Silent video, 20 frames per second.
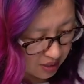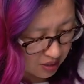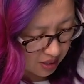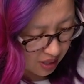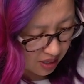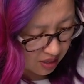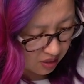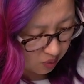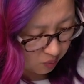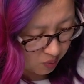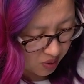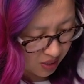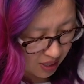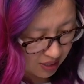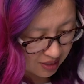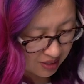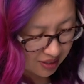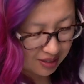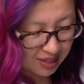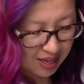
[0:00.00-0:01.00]
say that we get
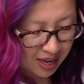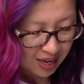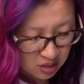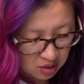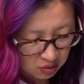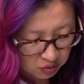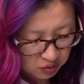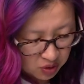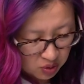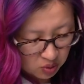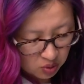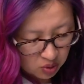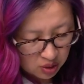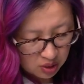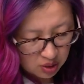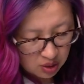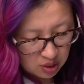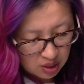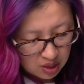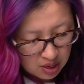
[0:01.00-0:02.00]
to the end of the
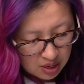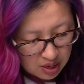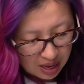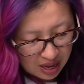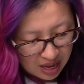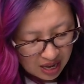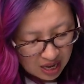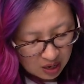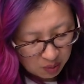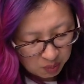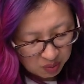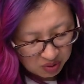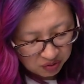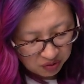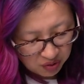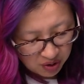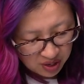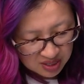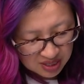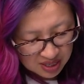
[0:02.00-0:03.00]
audit and we
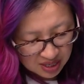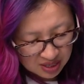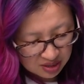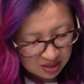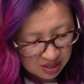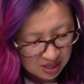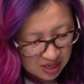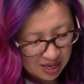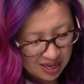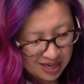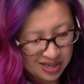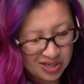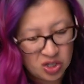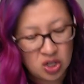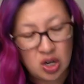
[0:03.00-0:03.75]
find out at the end,